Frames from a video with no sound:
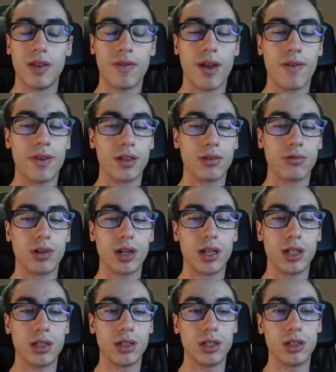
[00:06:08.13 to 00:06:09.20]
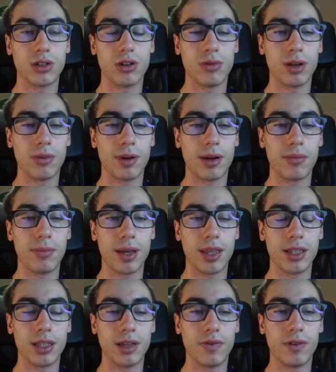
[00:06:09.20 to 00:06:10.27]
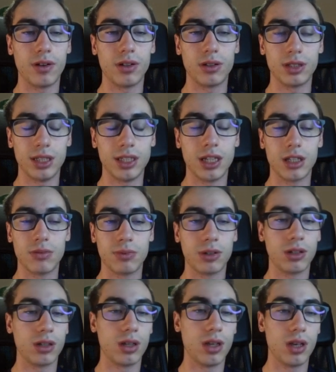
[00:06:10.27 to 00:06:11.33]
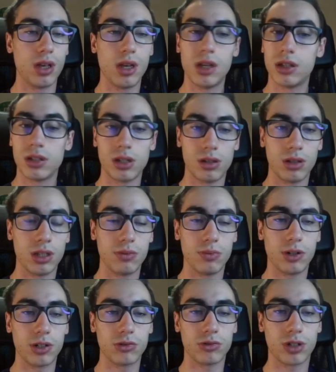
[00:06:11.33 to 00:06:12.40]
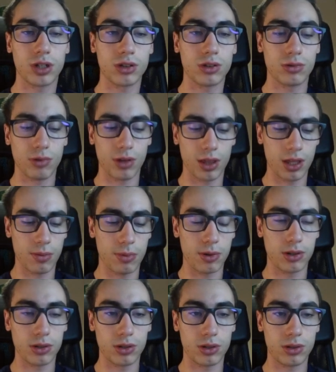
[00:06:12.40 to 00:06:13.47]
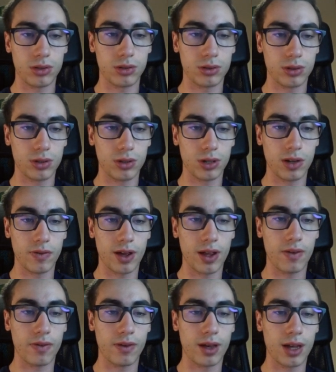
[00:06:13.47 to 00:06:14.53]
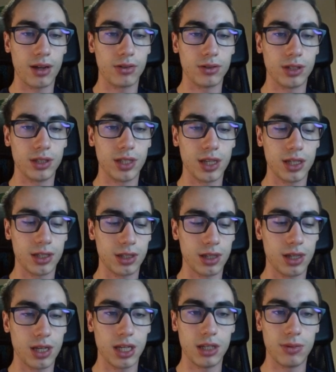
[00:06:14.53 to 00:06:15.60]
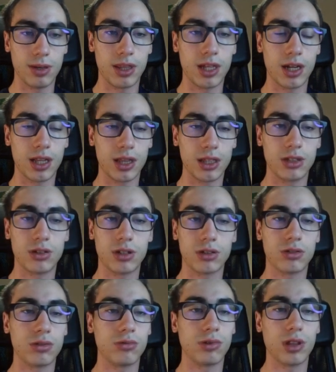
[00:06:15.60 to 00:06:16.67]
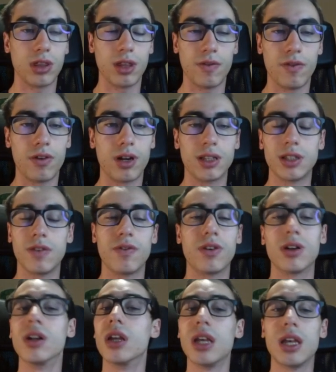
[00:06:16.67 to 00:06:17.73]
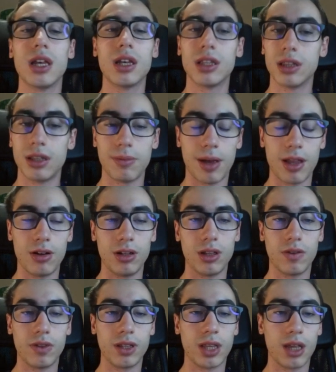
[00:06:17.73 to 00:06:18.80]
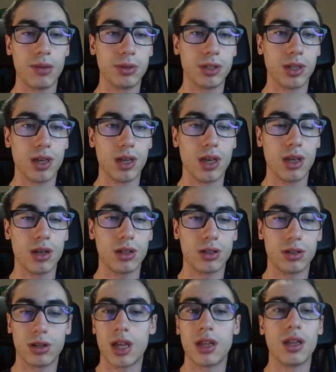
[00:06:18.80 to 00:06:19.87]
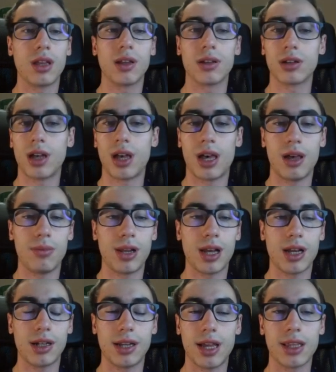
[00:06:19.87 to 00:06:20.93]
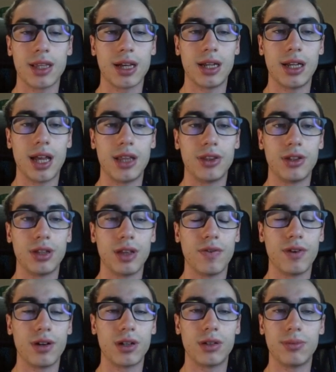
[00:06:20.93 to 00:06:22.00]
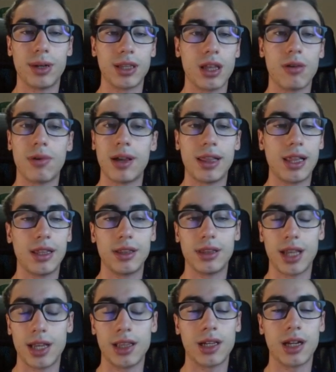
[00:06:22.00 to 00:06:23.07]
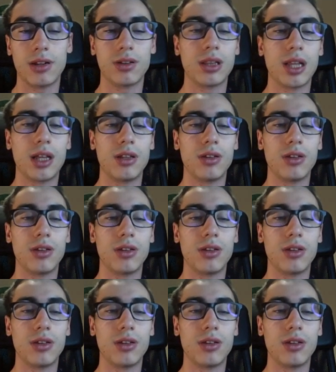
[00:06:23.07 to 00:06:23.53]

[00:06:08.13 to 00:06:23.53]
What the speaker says: the d5 square is covered by the c6 pawn. So this pawn structure with the pawn on e5 and on c6 is better than the structure with e4 and c4 the majority of the times. Because okay, a black knight can land on d4, but a white knight cannot